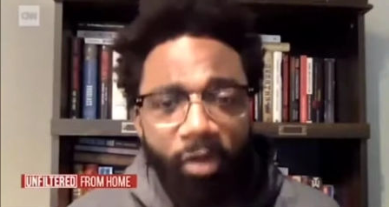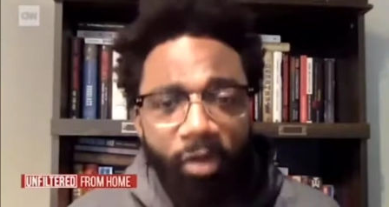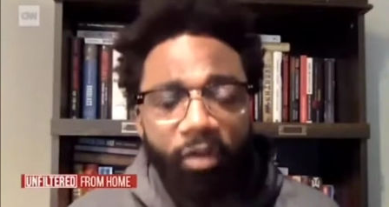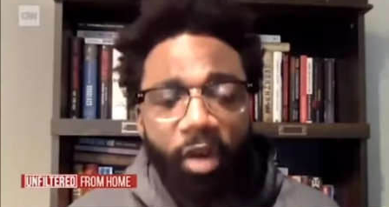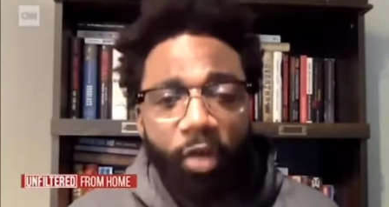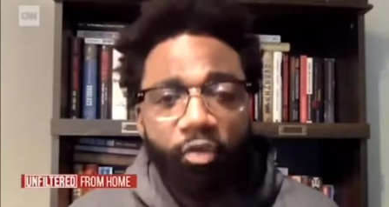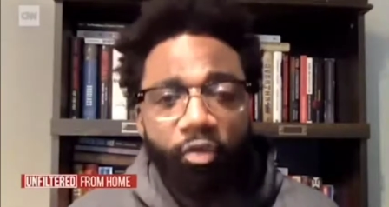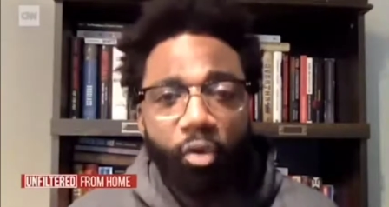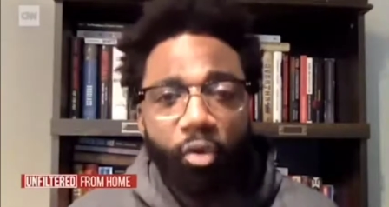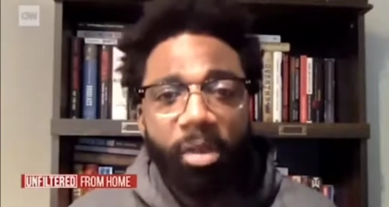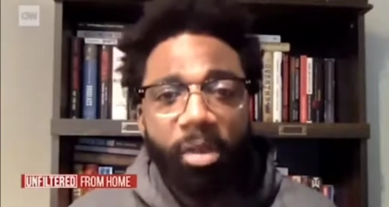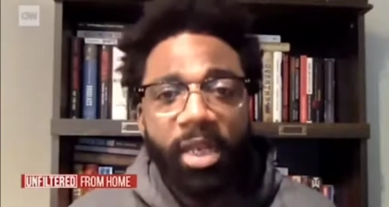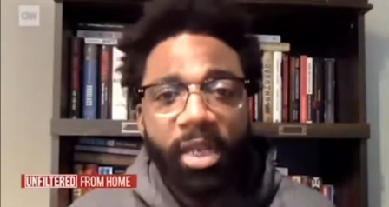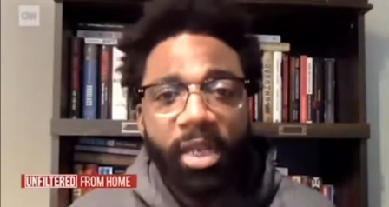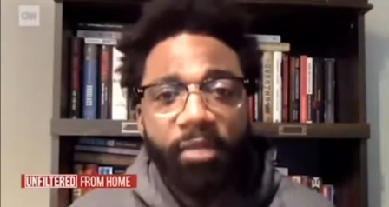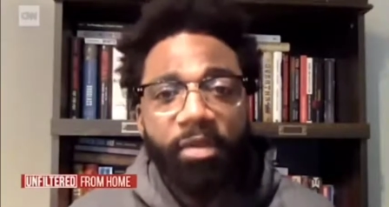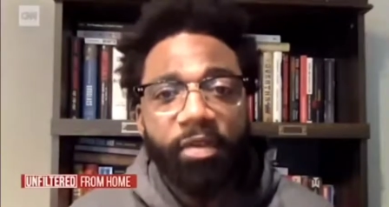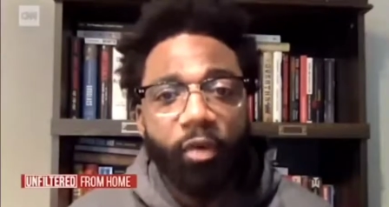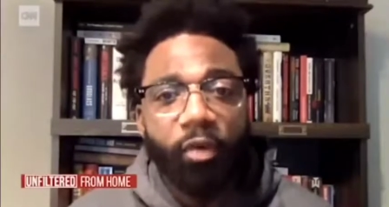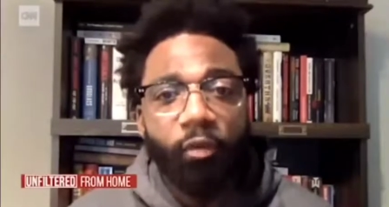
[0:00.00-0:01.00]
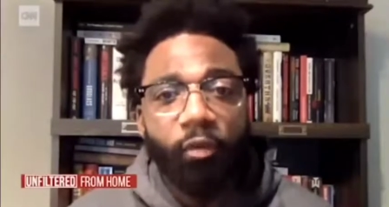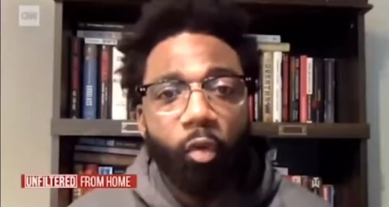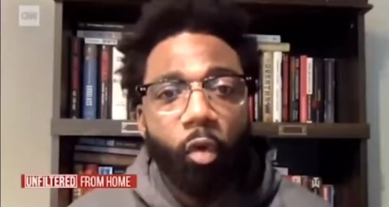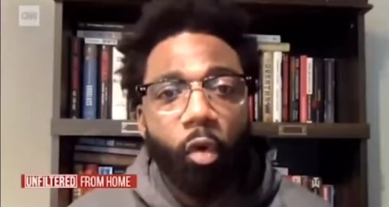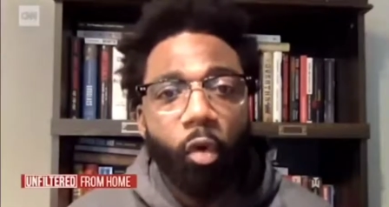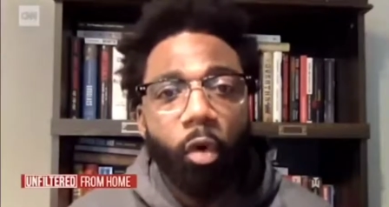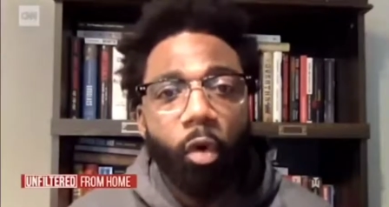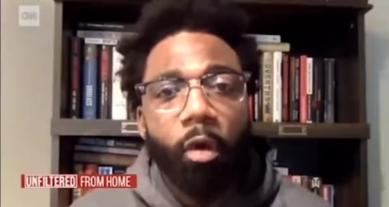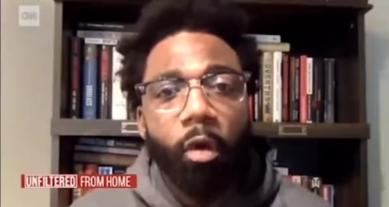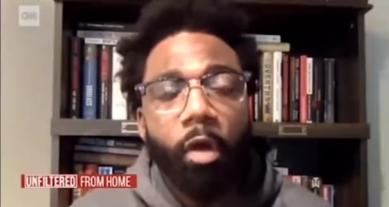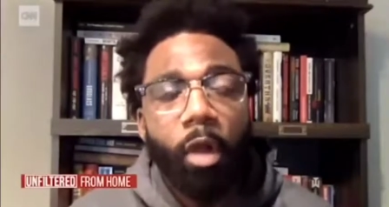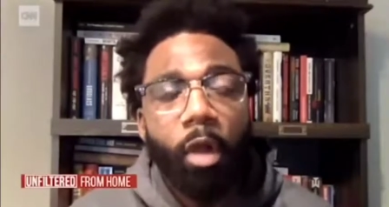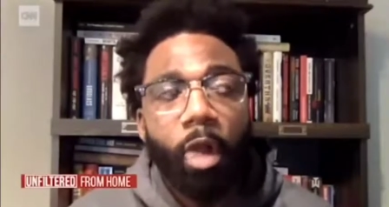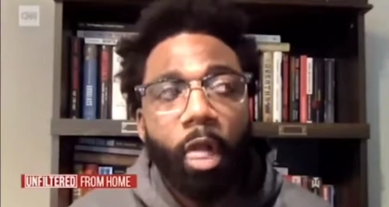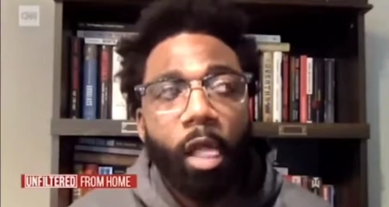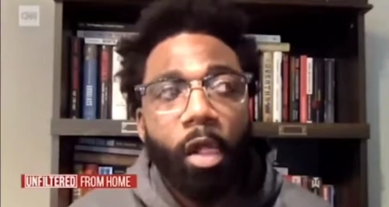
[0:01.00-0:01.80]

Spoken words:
in this country who believe the Civil War